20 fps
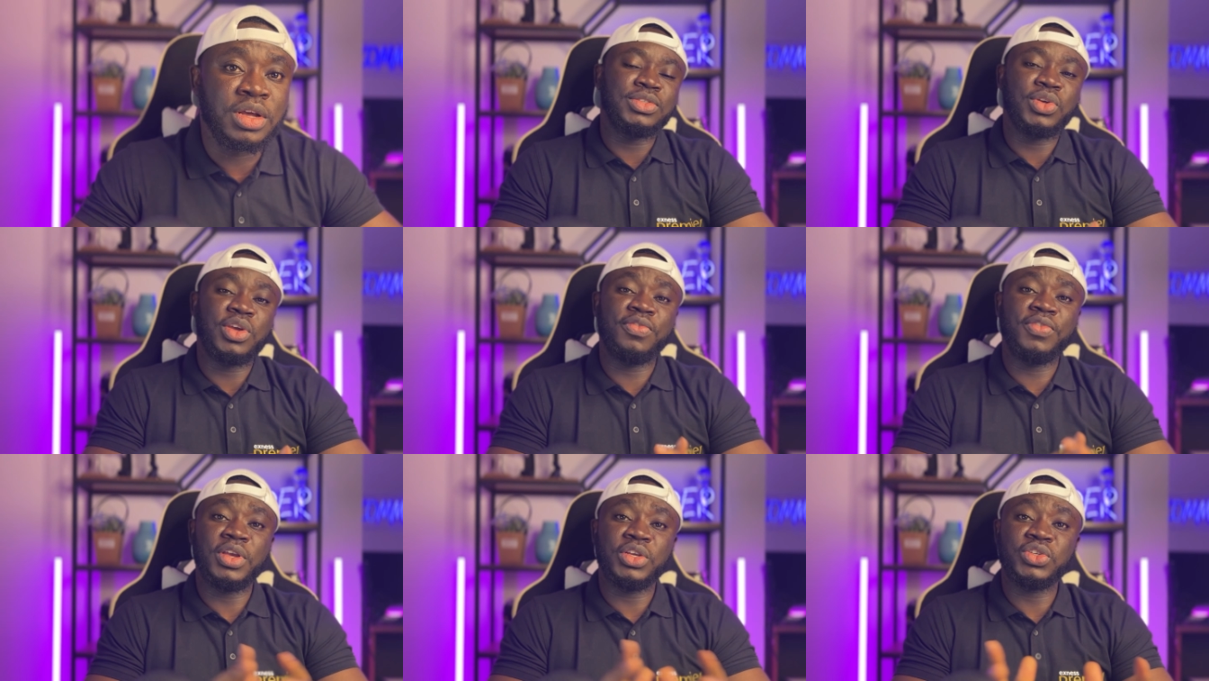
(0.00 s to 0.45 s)
So
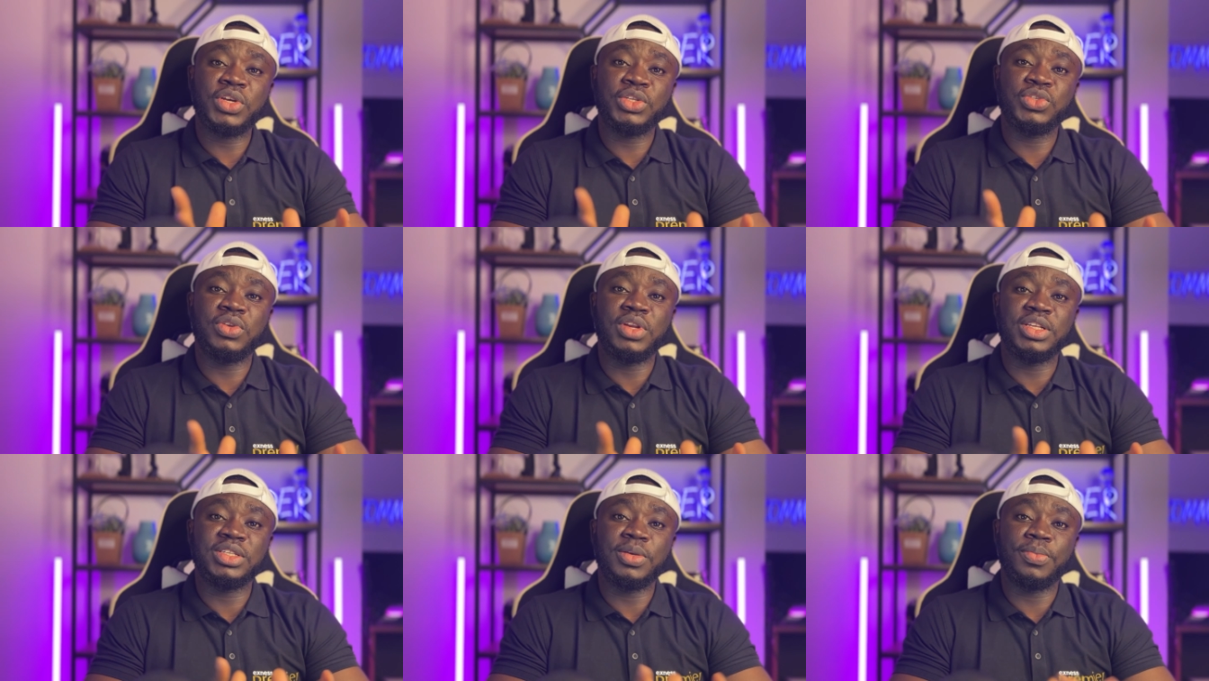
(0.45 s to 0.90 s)
if you enjoyed
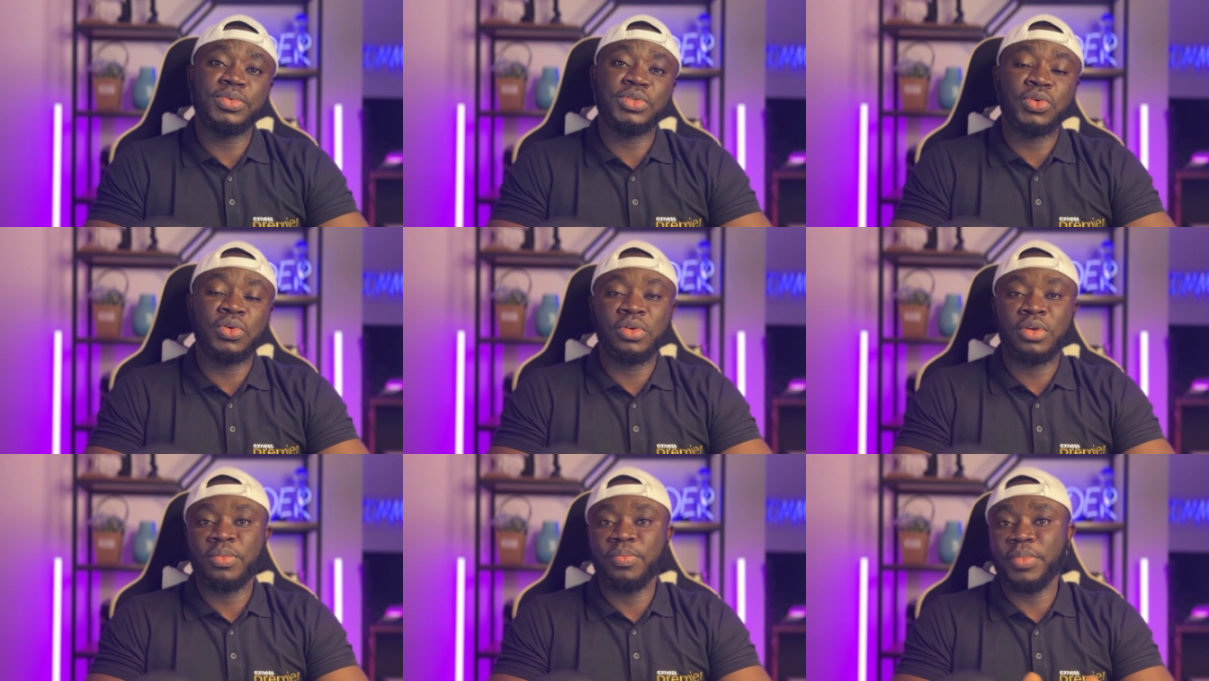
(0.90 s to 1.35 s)
today's
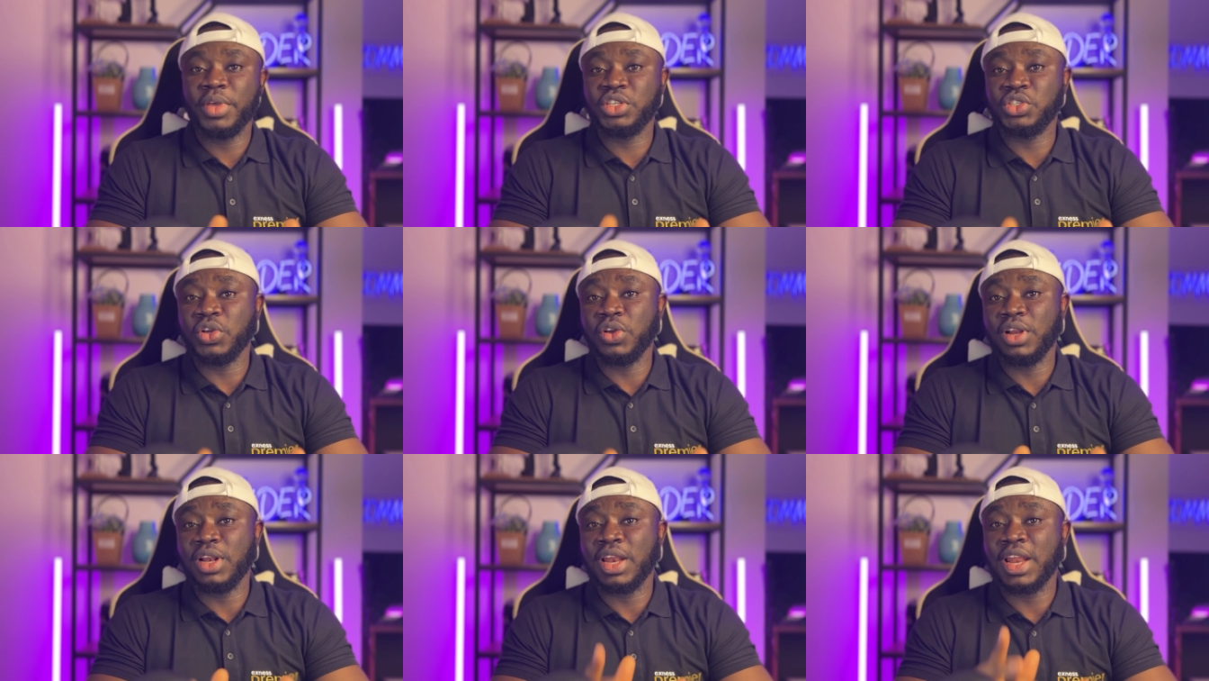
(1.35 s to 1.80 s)
episode, make
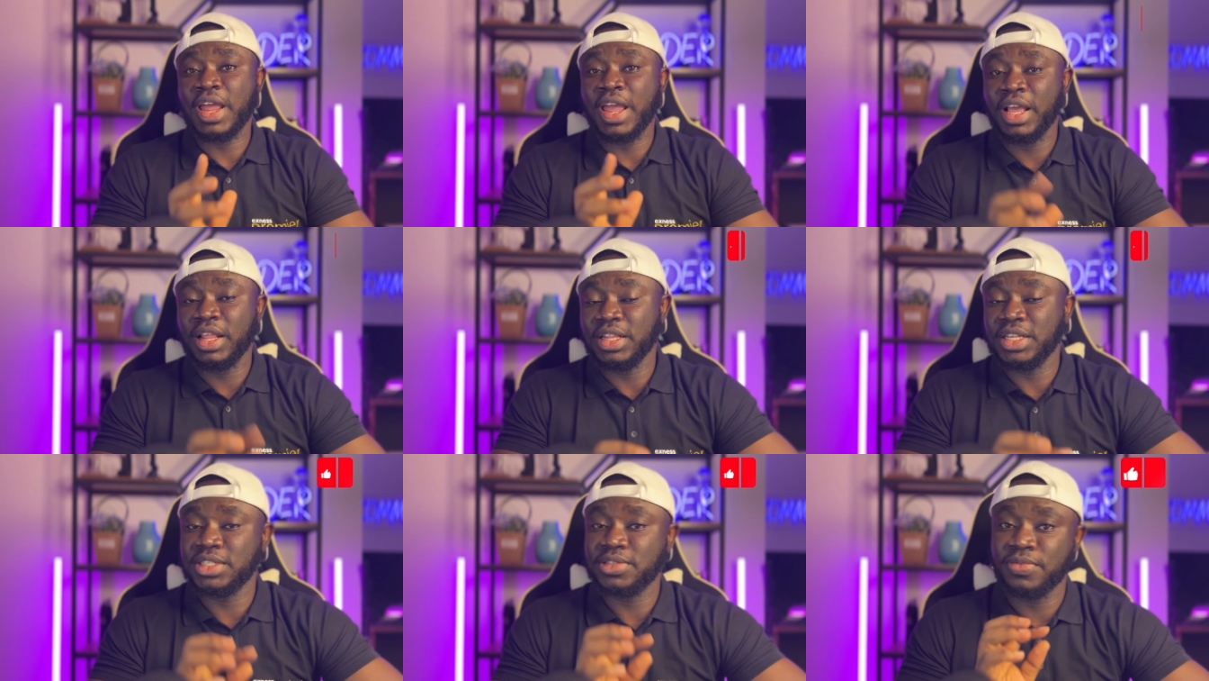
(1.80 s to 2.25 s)
sure you like
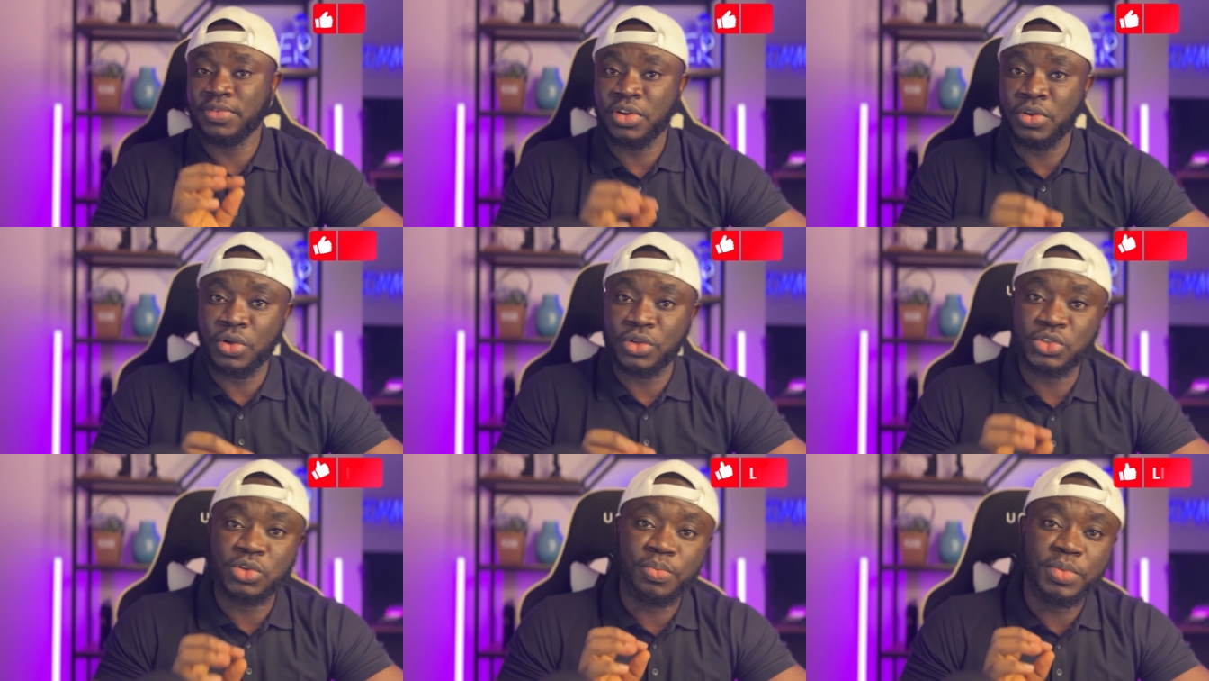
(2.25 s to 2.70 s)
this video.
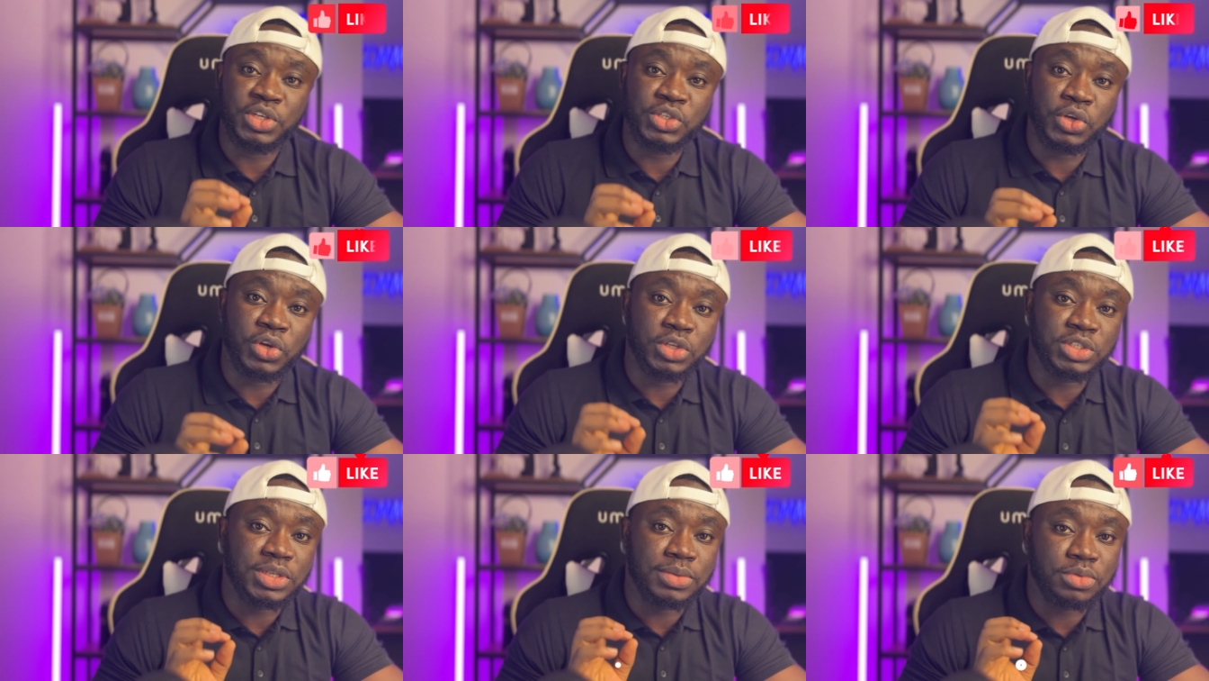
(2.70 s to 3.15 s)
Also make sure
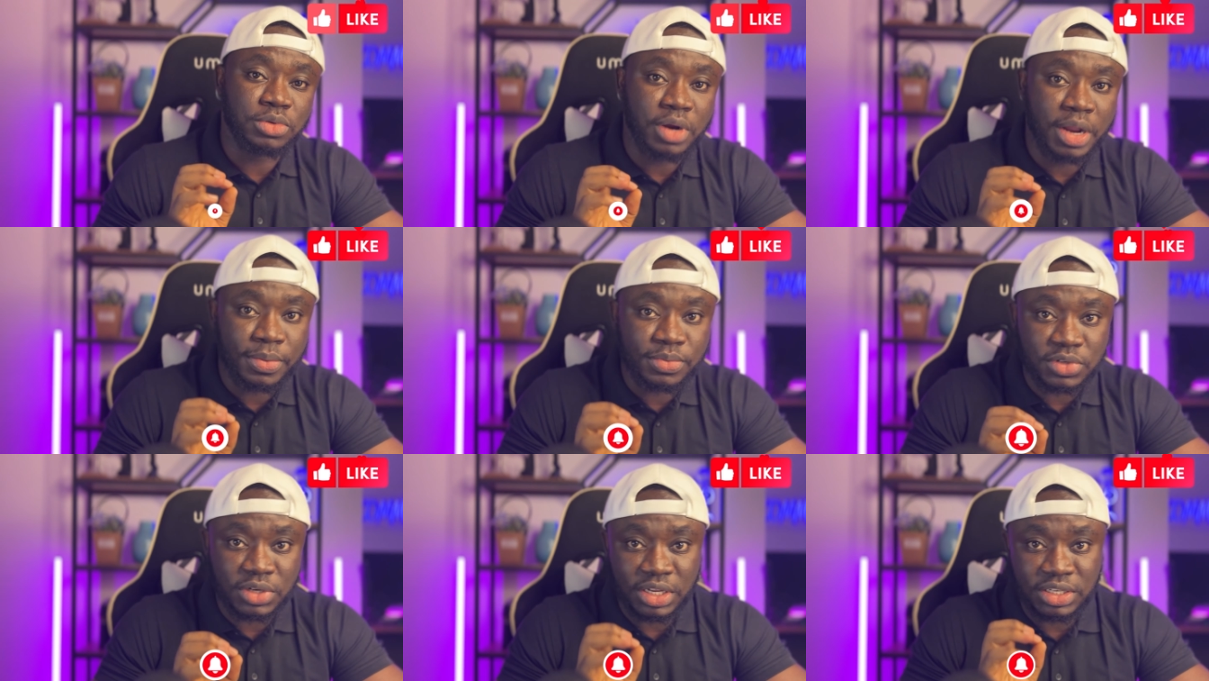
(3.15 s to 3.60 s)
you're
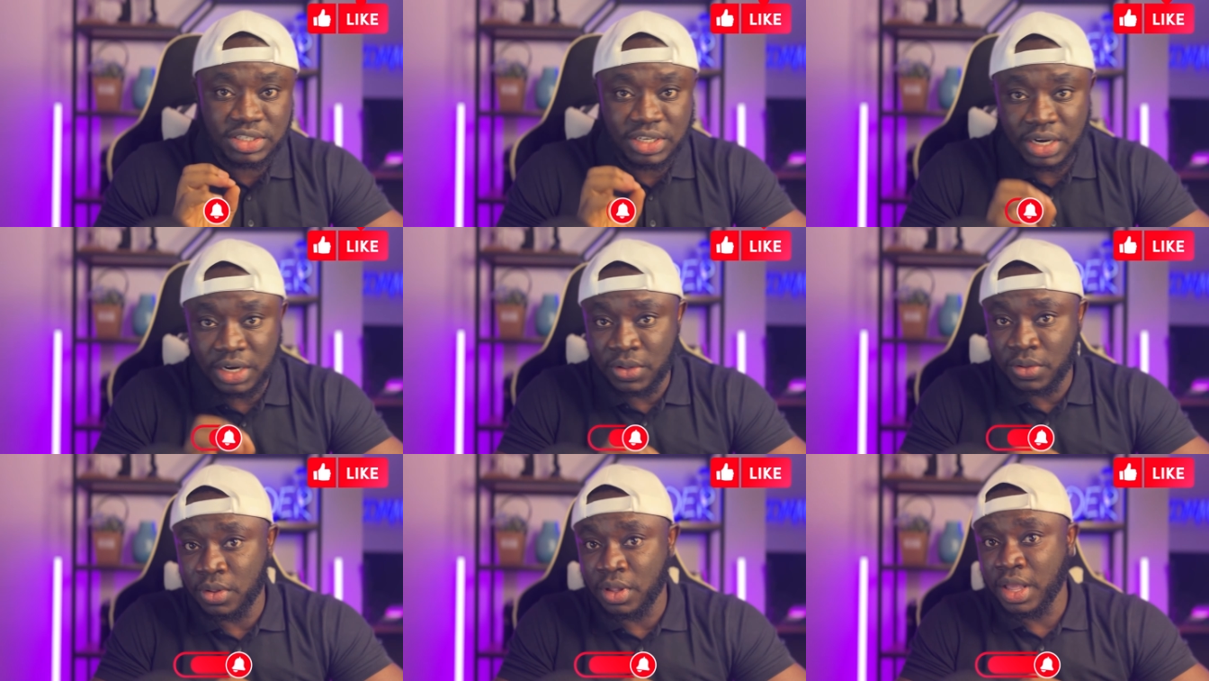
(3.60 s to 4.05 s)
subscribed to the
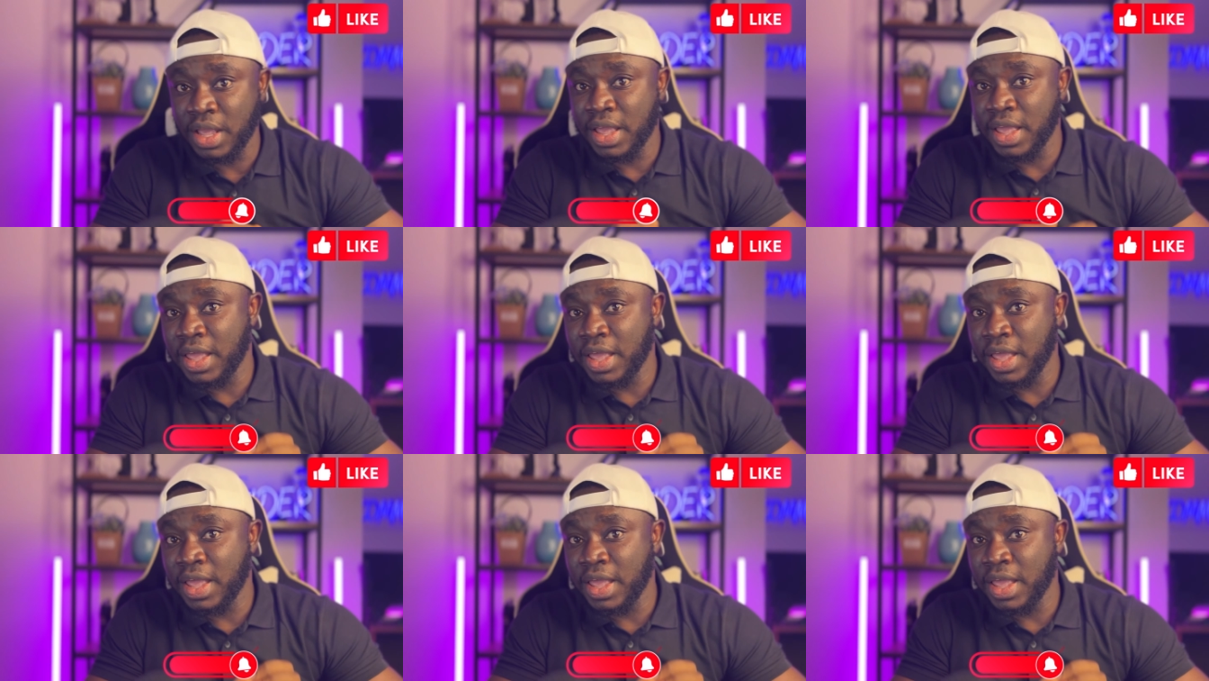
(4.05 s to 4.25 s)
channel.